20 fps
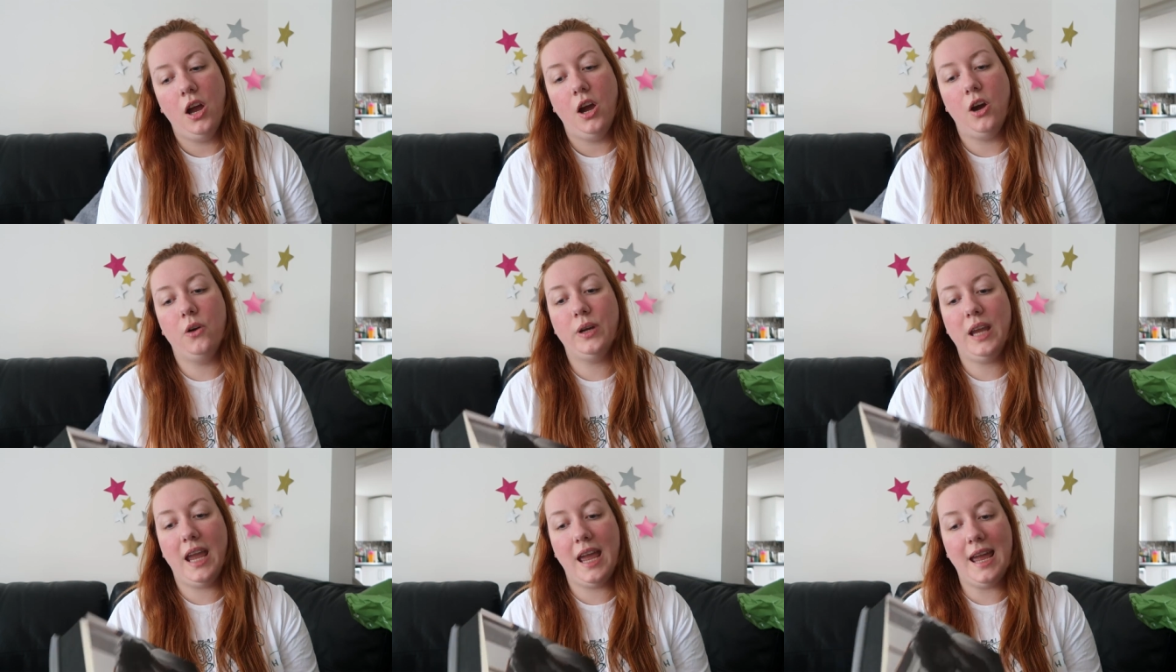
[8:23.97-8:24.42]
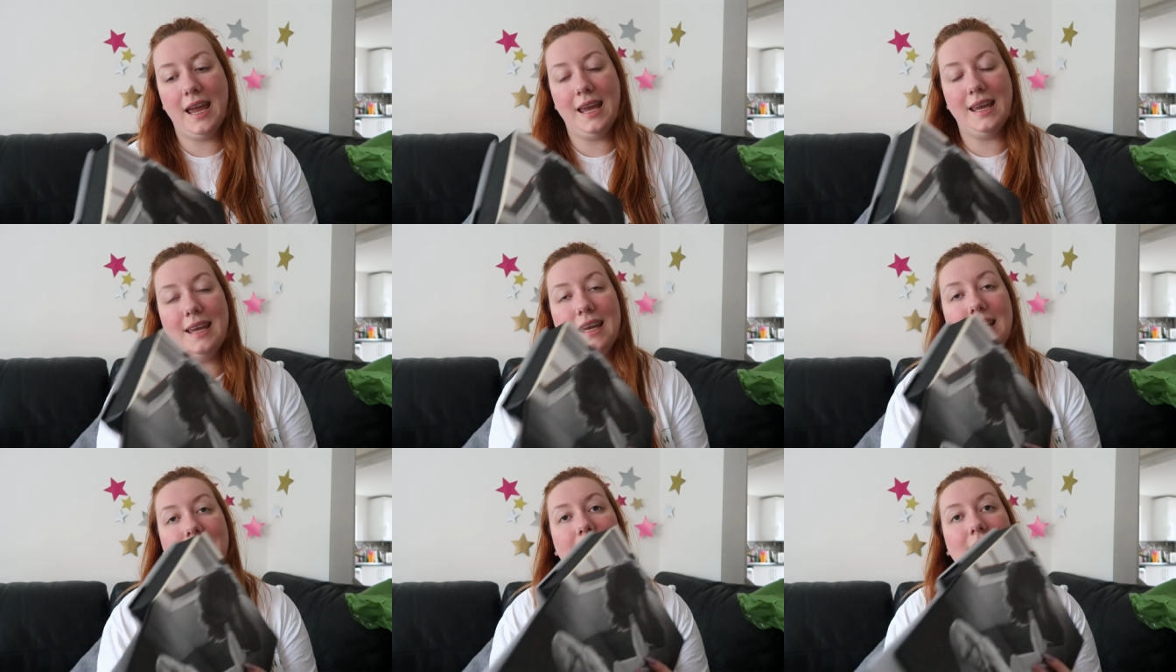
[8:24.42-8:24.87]

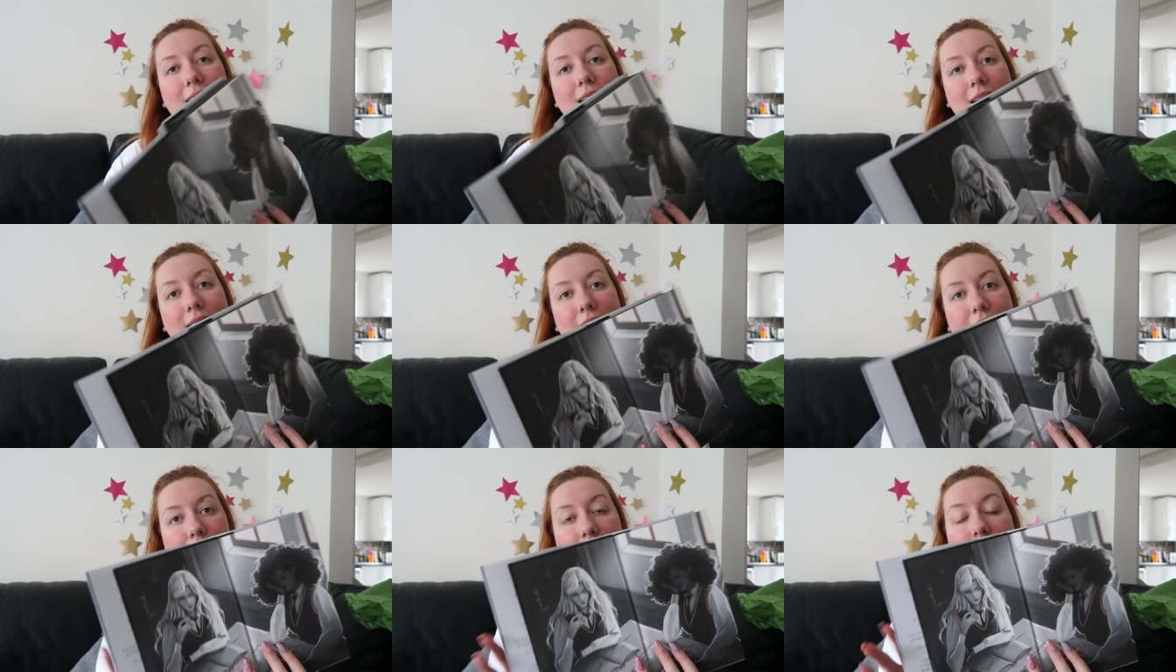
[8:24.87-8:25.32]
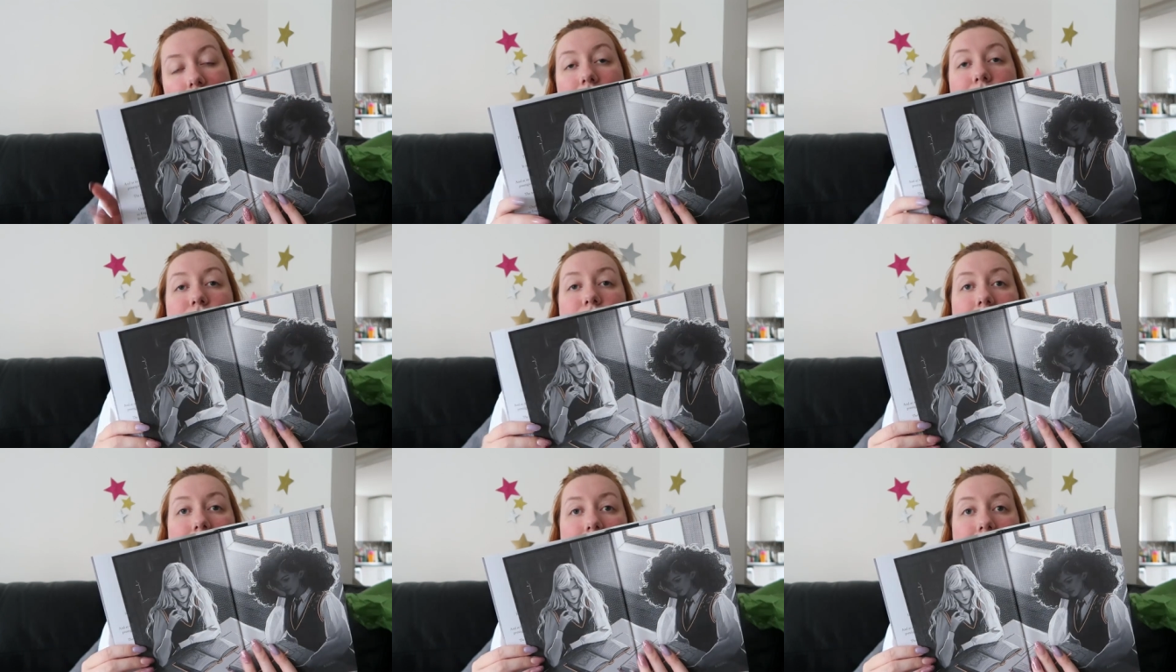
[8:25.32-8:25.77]
Okay, it,
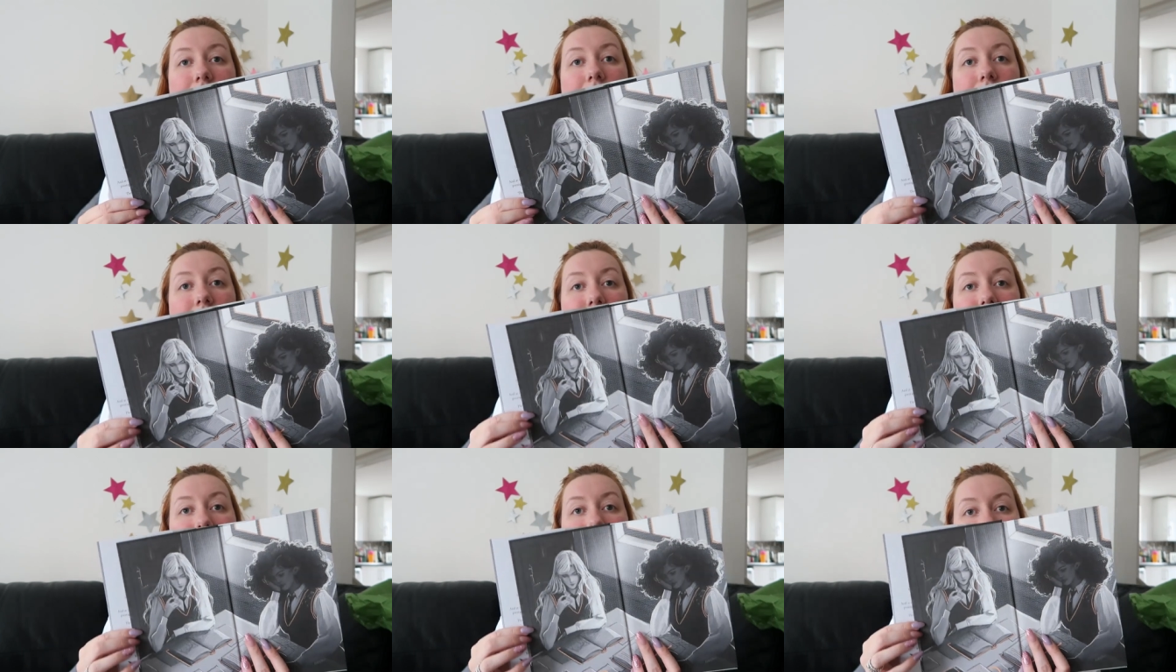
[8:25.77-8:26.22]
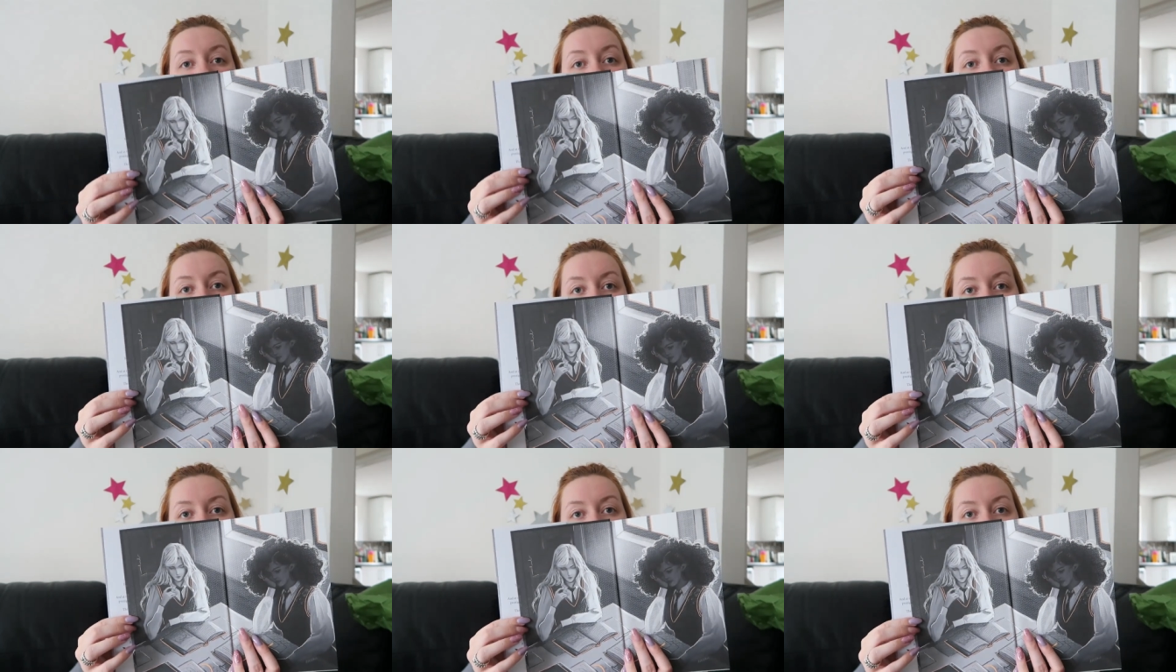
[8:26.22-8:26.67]
if I
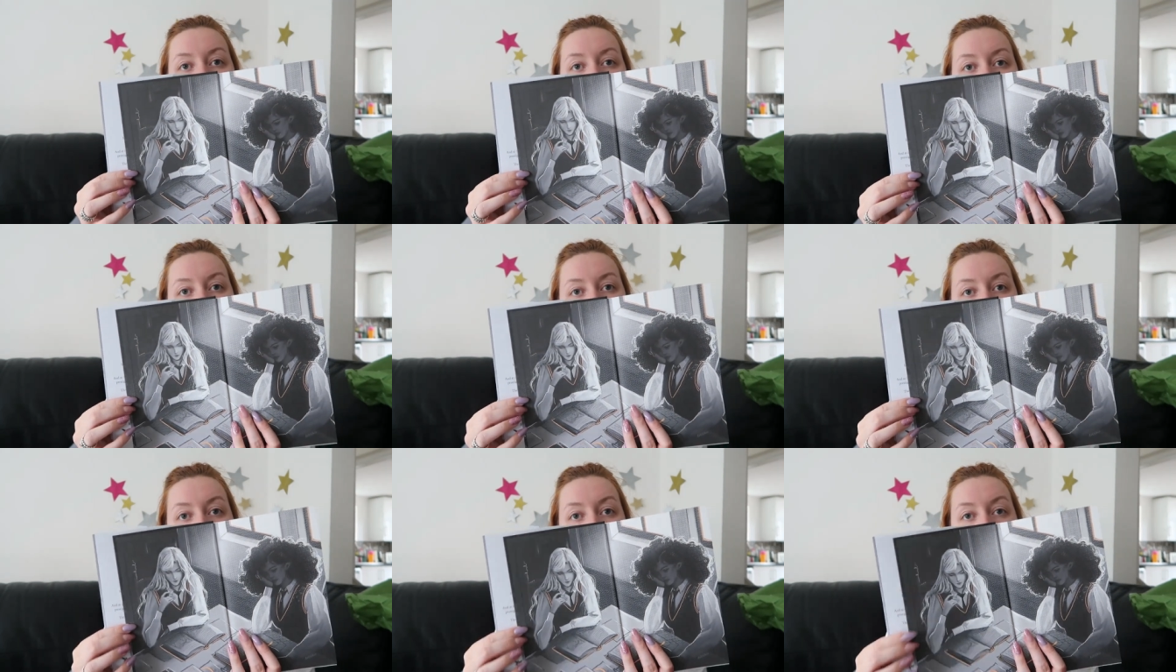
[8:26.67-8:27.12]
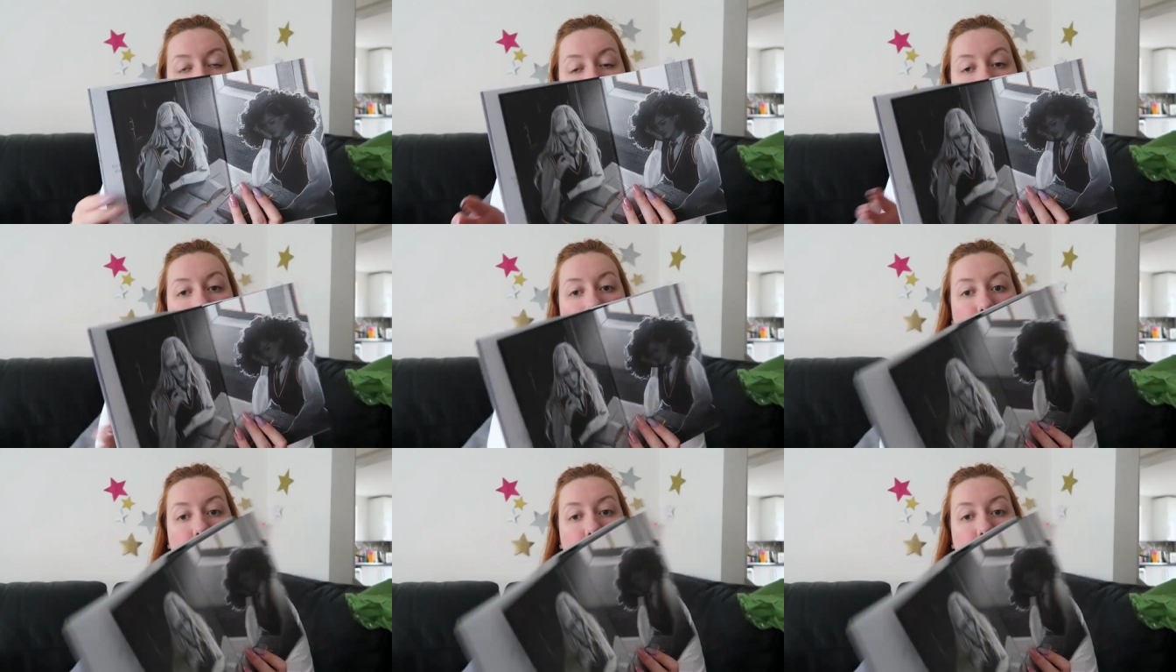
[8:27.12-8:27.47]
dislike this book,